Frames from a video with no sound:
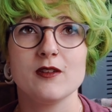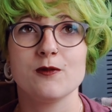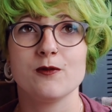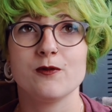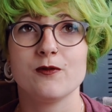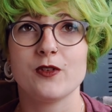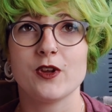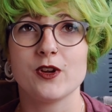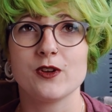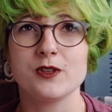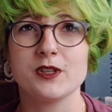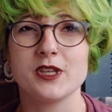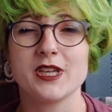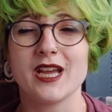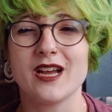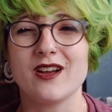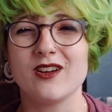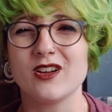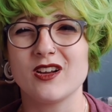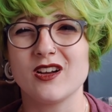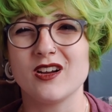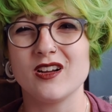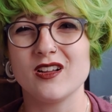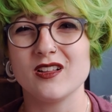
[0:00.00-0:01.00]
fairly
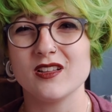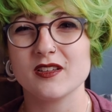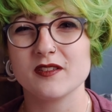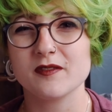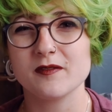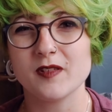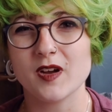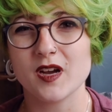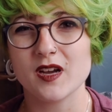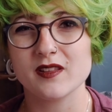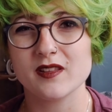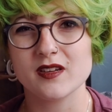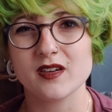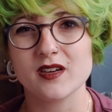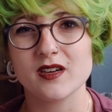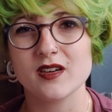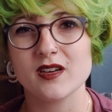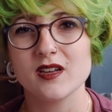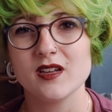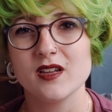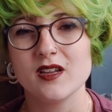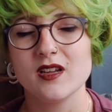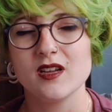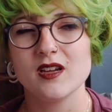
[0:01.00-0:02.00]
alcoholic
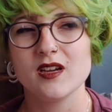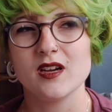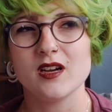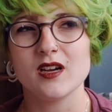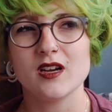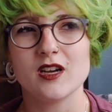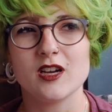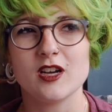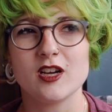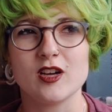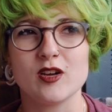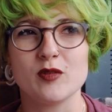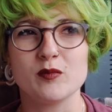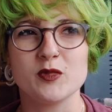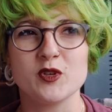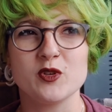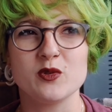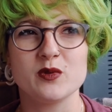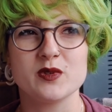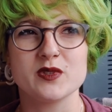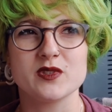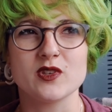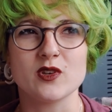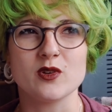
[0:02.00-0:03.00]
father who
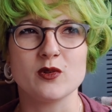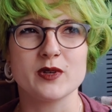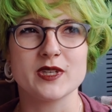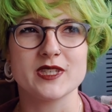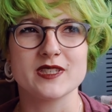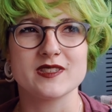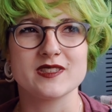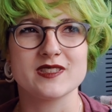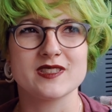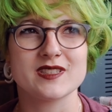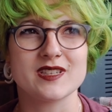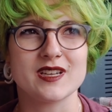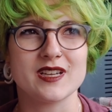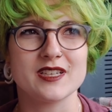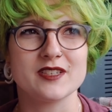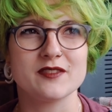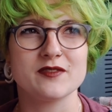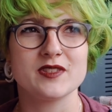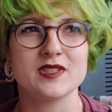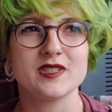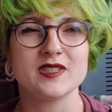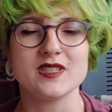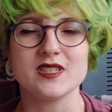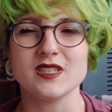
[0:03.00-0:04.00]
was always kind of
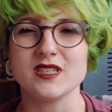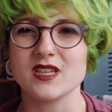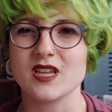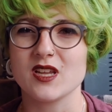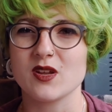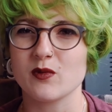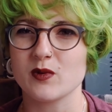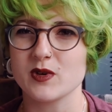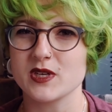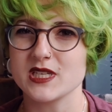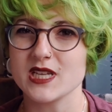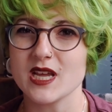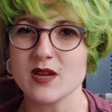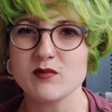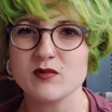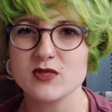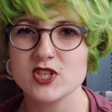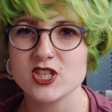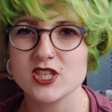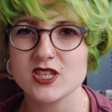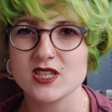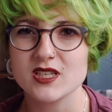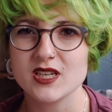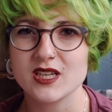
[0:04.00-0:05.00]
seeking
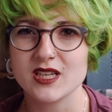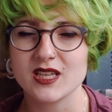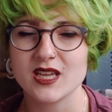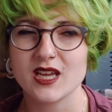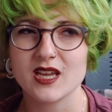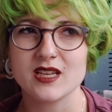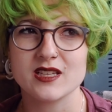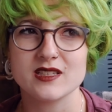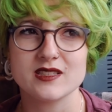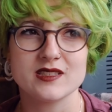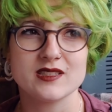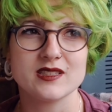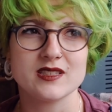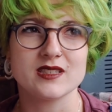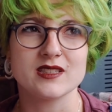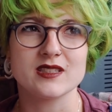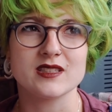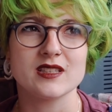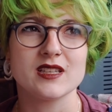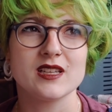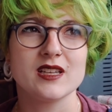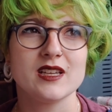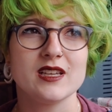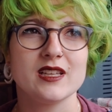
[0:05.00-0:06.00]
redemption, I guess, and
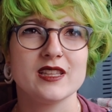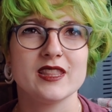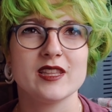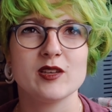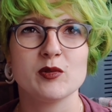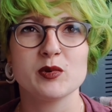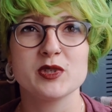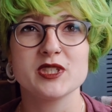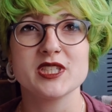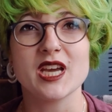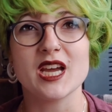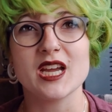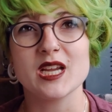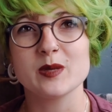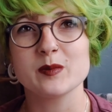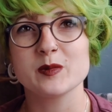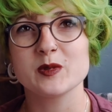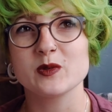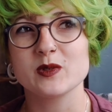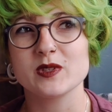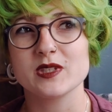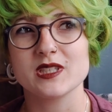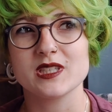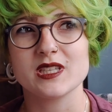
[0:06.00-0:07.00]
there were times
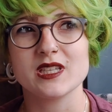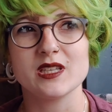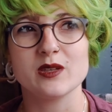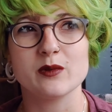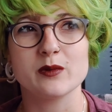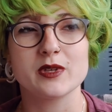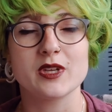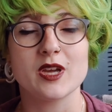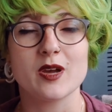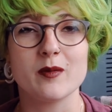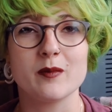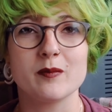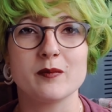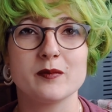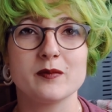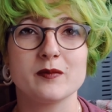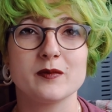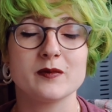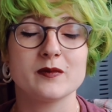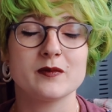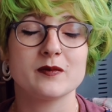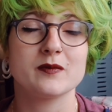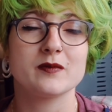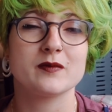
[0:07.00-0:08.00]
when he would
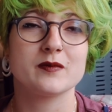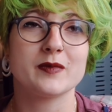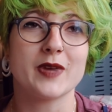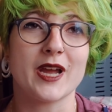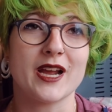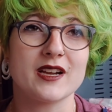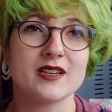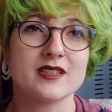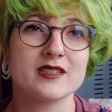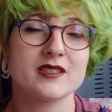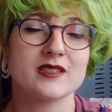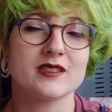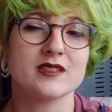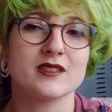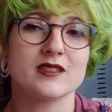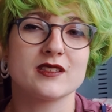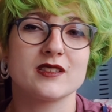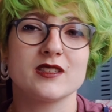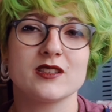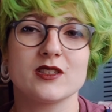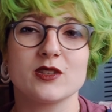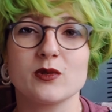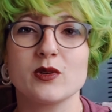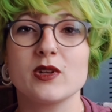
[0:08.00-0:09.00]
come back to,
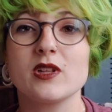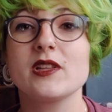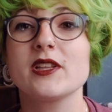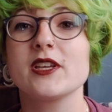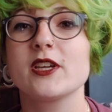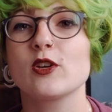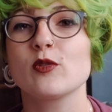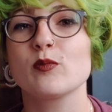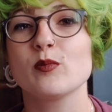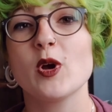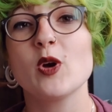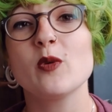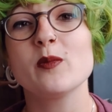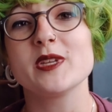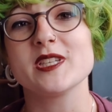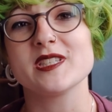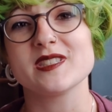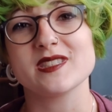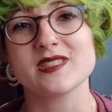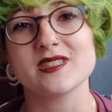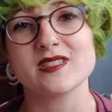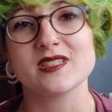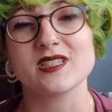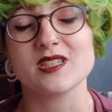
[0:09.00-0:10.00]
you know, clear
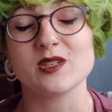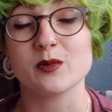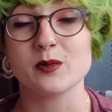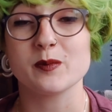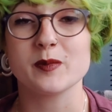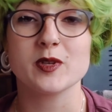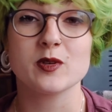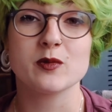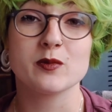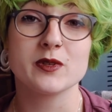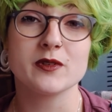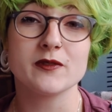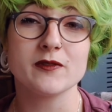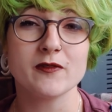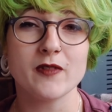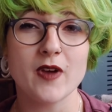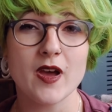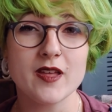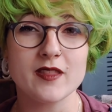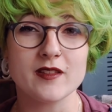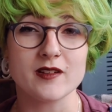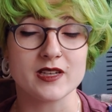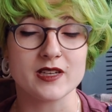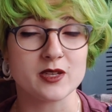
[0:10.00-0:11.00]
moments, and he would be a real
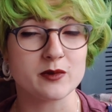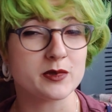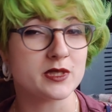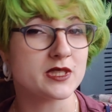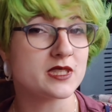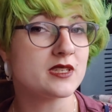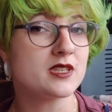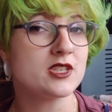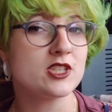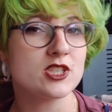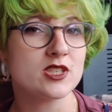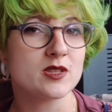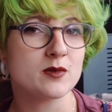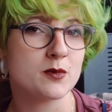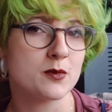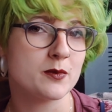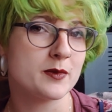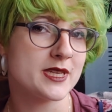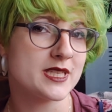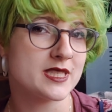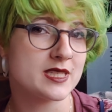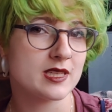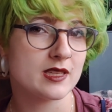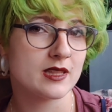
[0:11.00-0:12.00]
father, and he would teach them
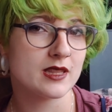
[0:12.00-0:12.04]
amazing